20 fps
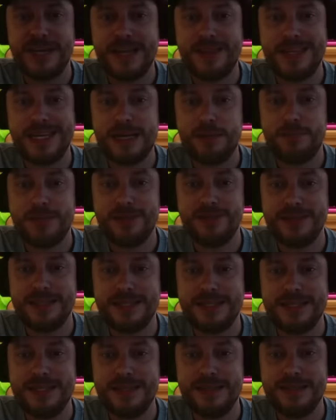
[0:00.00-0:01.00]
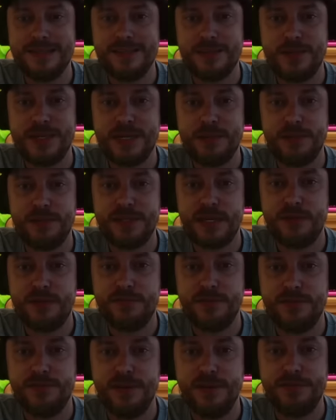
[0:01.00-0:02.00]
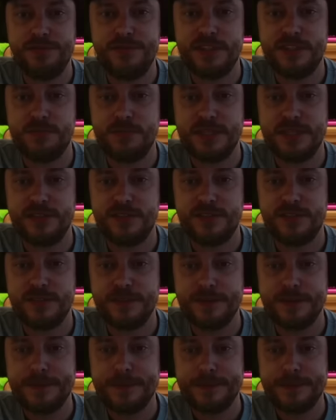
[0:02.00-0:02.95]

nothing about the keys. So we're going to put that on for fifty spins.